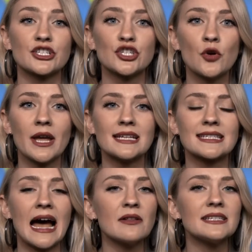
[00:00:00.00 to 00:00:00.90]
to
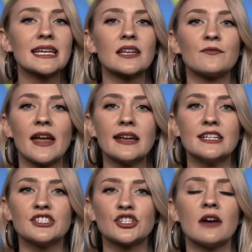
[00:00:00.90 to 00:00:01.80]
showcase how to take
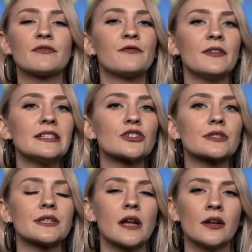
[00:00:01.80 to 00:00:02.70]
advantage of the
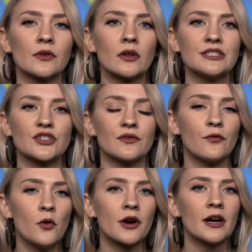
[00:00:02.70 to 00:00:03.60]
features in Unreal Engine
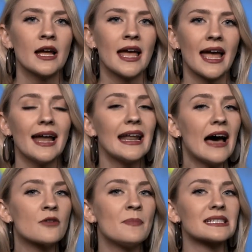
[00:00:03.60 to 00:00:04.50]
4 and
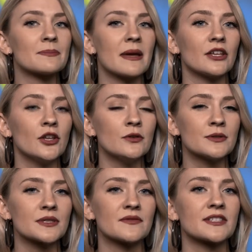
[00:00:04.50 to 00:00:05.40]
how to best make
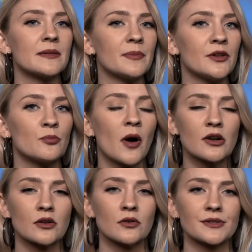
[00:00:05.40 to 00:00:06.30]
use of CPU
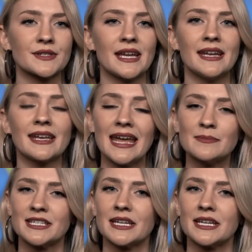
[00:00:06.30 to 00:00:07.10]
particles in a game